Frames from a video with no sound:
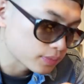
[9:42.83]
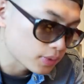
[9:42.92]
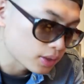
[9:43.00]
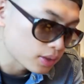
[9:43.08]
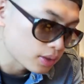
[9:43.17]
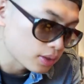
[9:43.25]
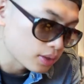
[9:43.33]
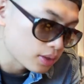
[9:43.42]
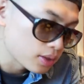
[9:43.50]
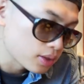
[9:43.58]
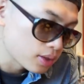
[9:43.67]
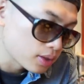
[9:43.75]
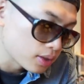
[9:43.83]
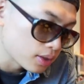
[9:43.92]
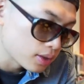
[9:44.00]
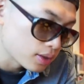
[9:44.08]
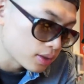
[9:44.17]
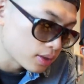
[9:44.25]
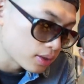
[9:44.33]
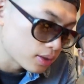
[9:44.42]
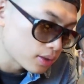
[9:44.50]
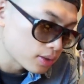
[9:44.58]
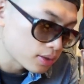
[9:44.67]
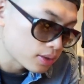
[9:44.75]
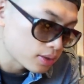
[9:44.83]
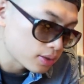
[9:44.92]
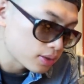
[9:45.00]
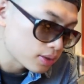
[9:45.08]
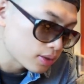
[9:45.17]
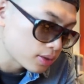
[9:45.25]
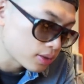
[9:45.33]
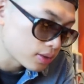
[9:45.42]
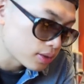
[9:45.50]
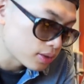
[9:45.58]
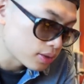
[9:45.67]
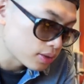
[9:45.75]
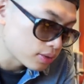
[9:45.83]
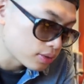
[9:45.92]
No words are spoken by the person on screen.